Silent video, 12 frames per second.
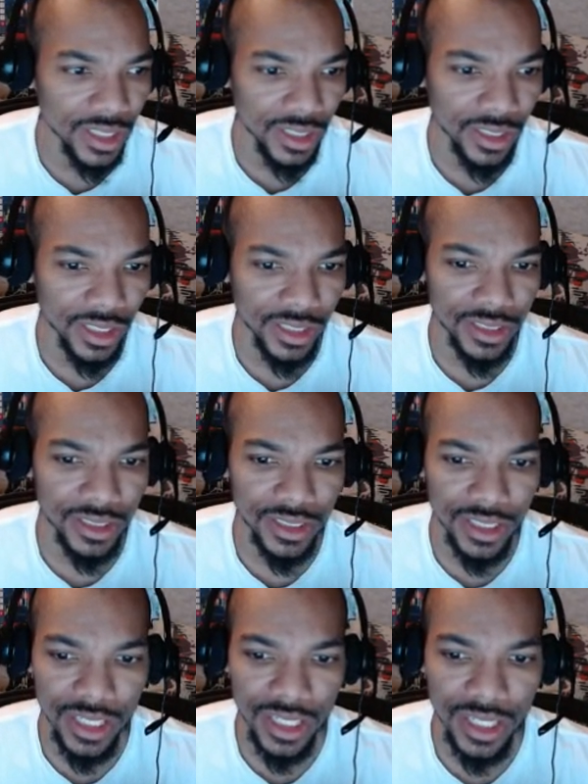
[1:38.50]
Let's
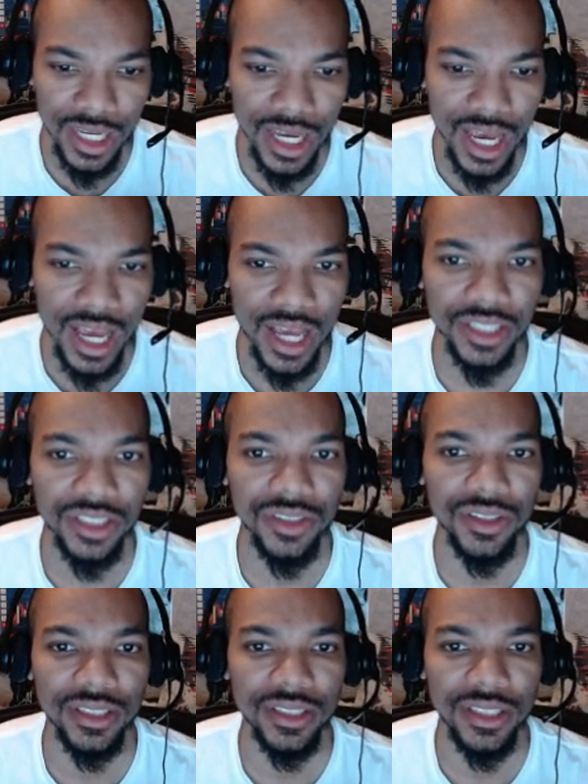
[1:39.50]
see. As you
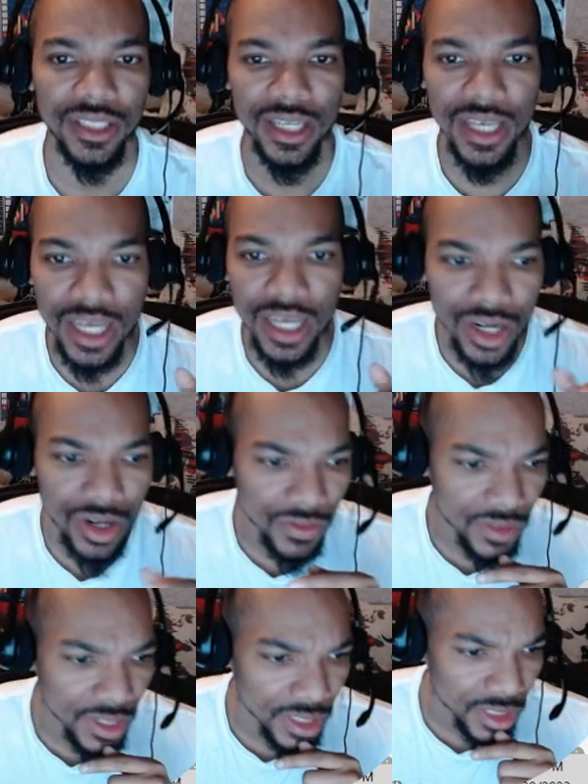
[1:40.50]
can see here,
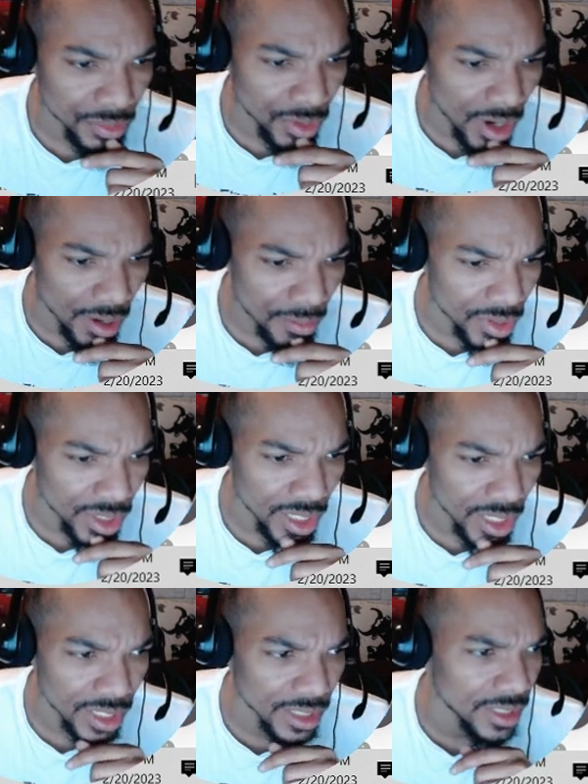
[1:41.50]
this
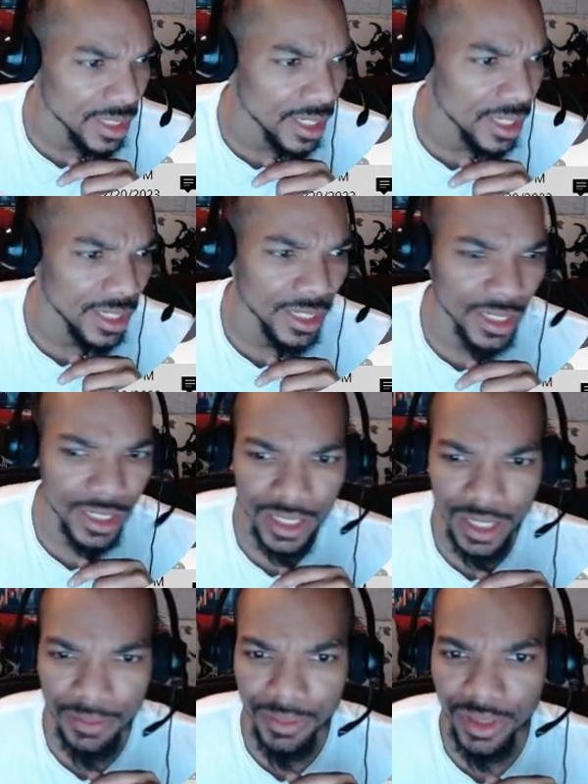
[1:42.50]
property is in,
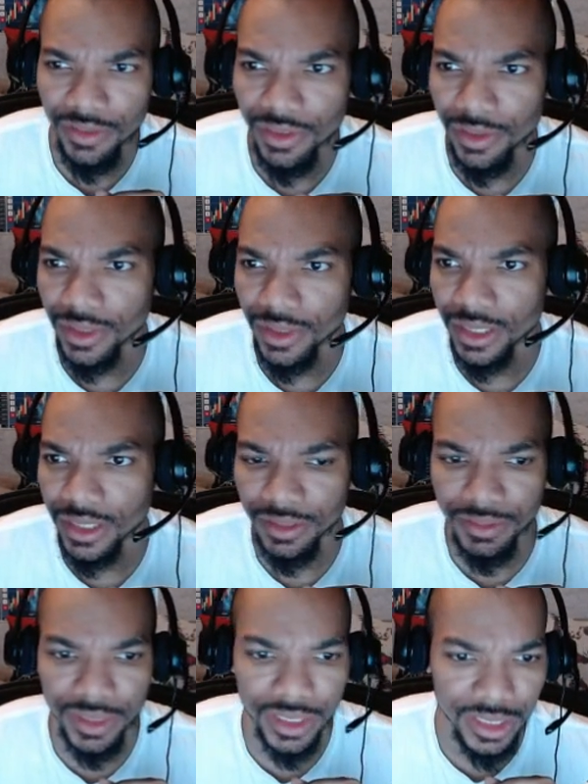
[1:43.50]
I believe it was, let
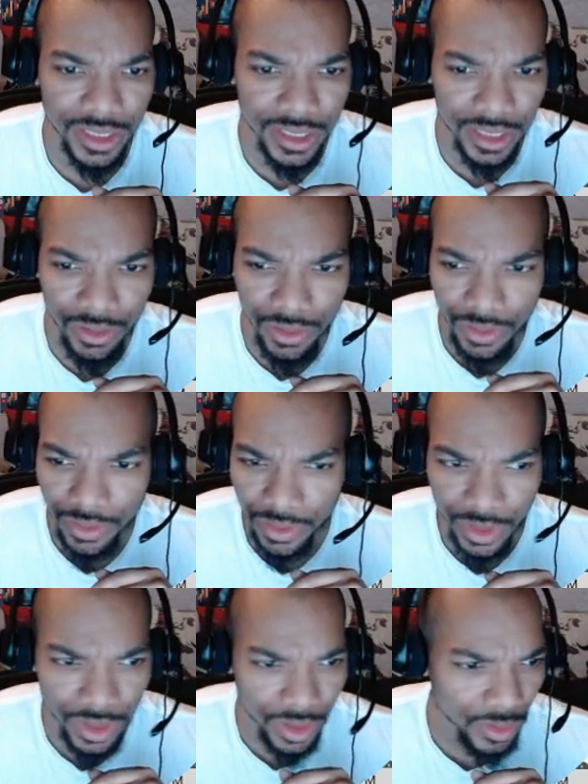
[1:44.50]
me see,
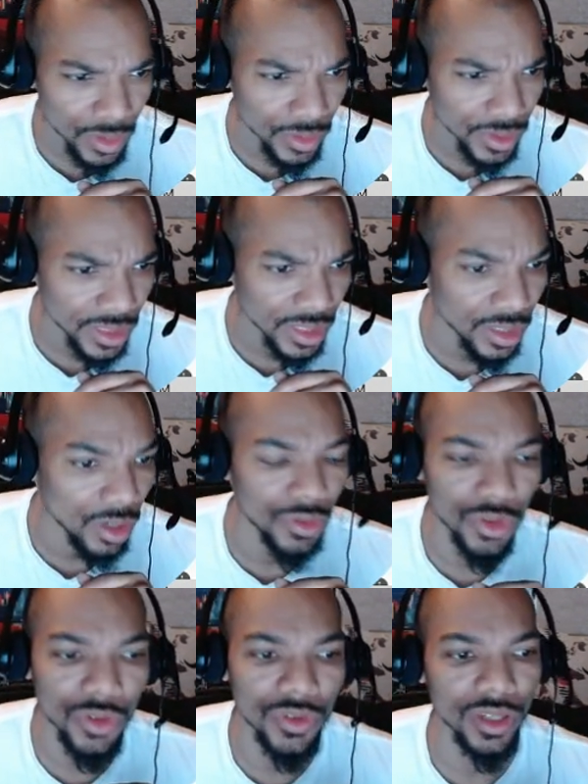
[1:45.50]
what was it? Oh,
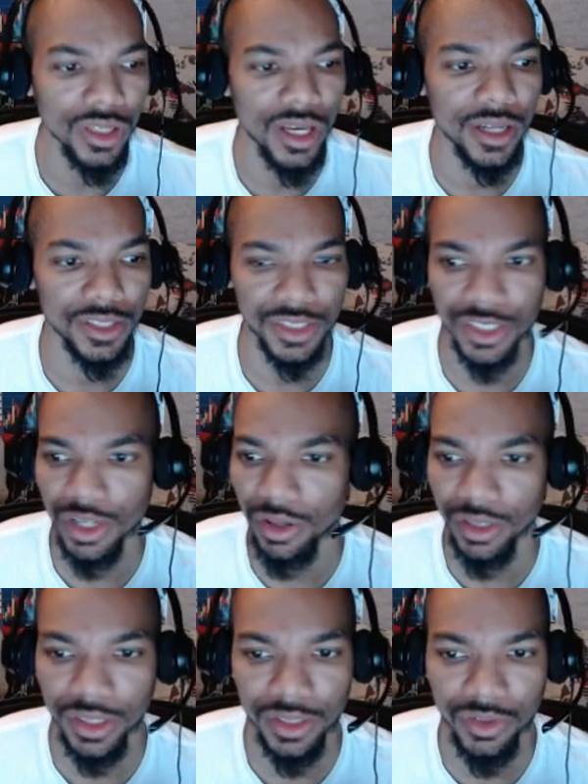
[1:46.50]
North Carolina,
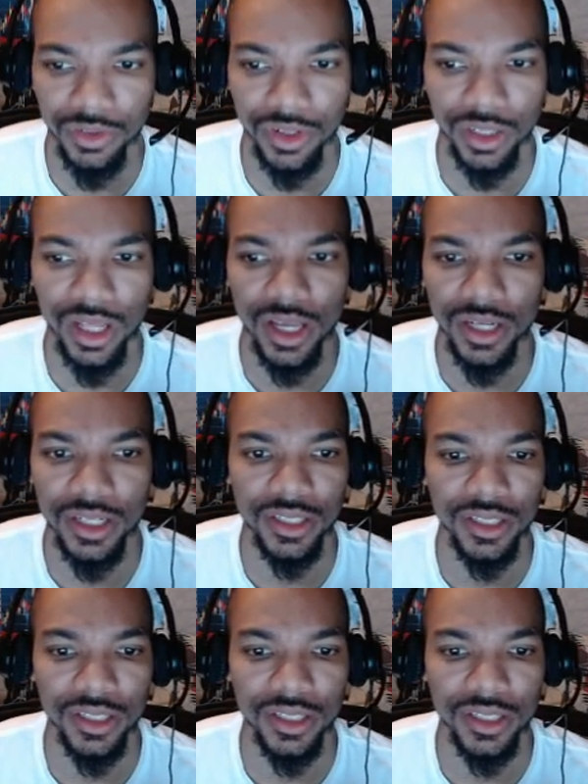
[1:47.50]
Charlotte, North Carolina.